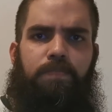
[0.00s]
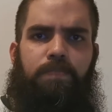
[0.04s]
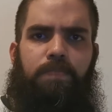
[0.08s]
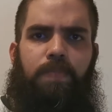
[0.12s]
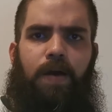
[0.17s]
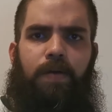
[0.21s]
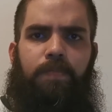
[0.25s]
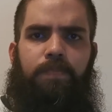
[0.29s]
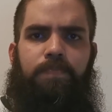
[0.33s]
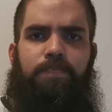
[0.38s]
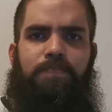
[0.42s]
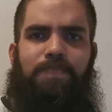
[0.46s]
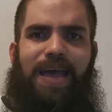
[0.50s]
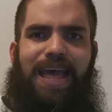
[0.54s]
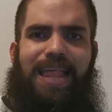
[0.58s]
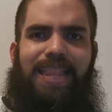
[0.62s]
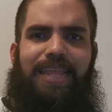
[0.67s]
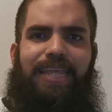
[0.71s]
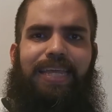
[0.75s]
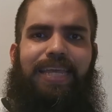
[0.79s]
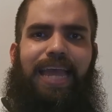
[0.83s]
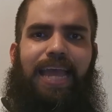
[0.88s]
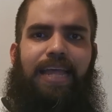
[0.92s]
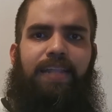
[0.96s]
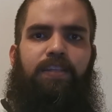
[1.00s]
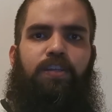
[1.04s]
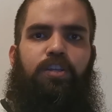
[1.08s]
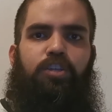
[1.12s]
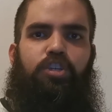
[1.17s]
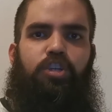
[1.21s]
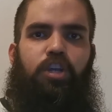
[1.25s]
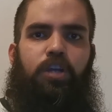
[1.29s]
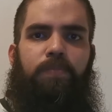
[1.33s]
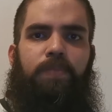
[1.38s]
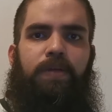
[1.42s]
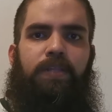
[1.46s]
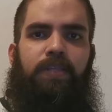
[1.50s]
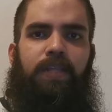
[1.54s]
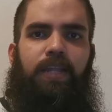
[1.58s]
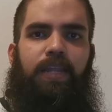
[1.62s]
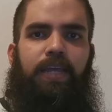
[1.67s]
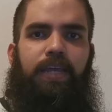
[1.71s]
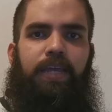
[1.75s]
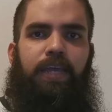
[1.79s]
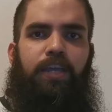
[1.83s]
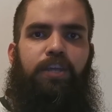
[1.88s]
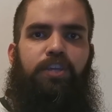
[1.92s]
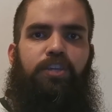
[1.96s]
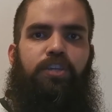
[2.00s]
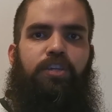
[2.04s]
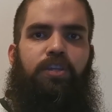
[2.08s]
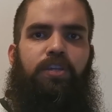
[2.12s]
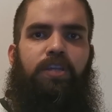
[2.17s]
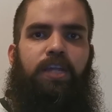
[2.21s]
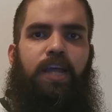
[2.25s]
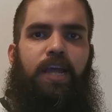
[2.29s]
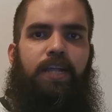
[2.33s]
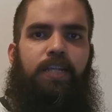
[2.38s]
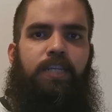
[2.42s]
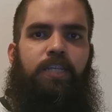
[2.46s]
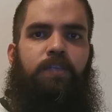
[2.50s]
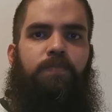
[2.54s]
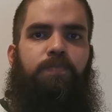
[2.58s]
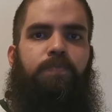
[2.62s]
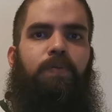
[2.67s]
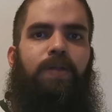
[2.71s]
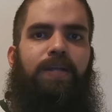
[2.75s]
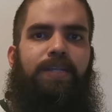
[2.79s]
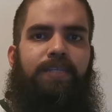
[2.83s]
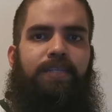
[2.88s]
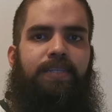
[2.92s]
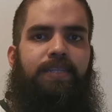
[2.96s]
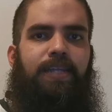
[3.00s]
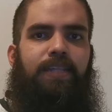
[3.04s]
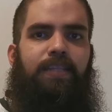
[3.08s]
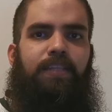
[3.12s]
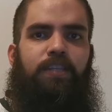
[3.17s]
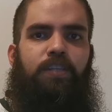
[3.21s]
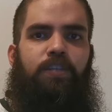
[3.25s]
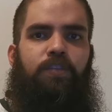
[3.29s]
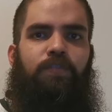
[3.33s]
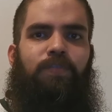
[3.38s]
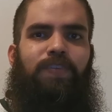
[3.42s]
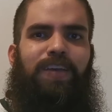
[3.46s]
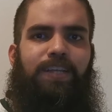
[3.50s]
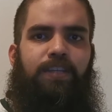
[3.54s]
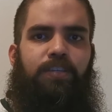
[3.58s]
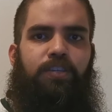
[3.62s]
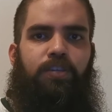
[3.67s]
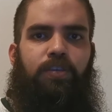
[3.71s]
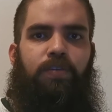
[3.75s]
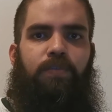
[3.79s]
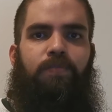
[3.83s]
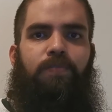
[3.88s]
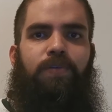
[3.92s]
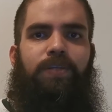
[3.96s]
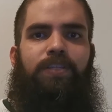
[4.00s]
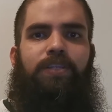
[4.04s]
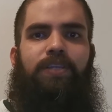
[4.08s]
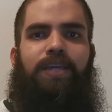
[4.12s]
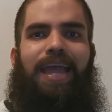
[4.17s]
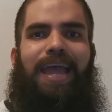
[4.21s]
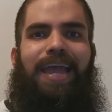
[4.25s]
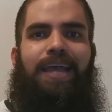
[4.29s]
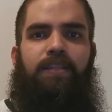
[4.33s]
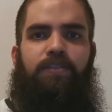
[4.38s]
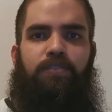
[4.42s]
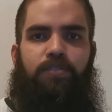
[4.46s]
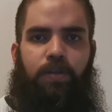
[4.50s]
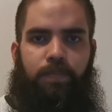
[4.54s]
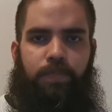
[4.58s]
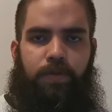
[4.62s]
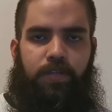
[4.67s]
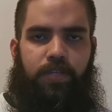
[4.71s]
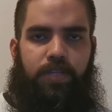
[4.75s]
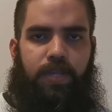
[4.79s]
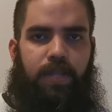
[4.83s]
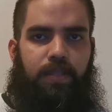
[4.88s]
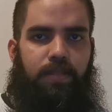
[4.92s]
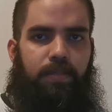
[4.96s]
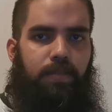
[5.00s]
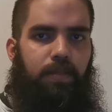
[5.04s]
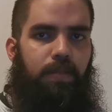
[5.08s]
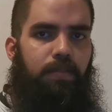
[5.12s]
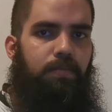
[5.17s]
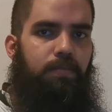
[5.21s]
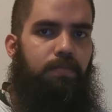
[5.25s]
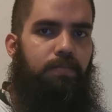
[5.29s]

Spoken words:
both Malik and the German delegation expressed satisfaction with the entry presented.